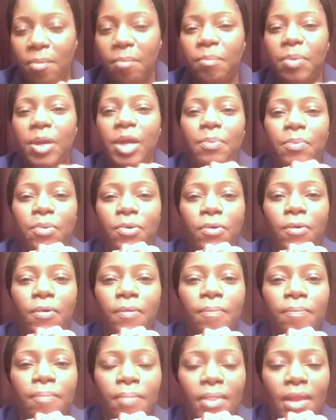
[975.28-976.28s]
people.
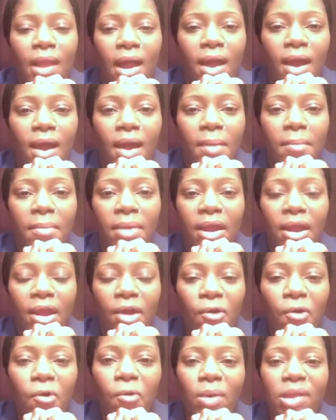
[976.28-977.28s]
And I
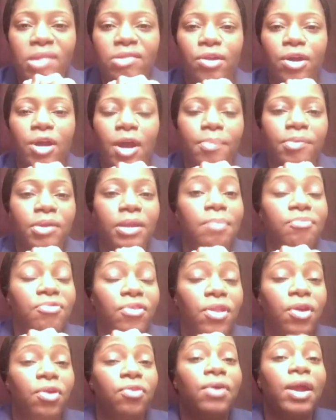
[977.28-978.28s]
always look up to them for
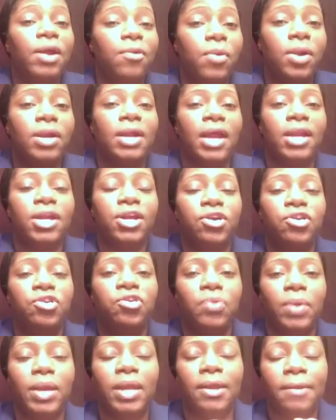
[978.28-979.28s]
the great work that they're
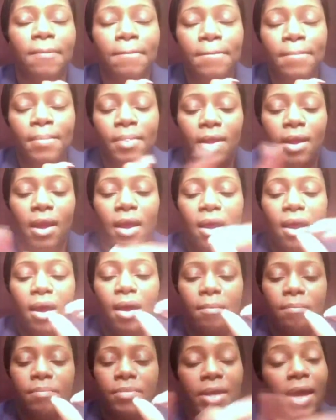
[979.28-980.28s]
doing.
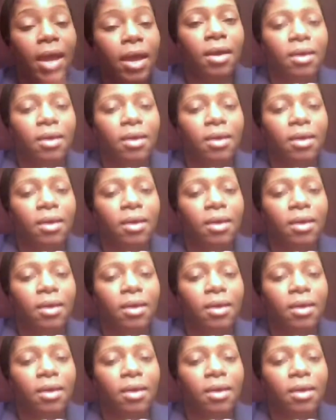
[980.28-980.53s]
Yeah,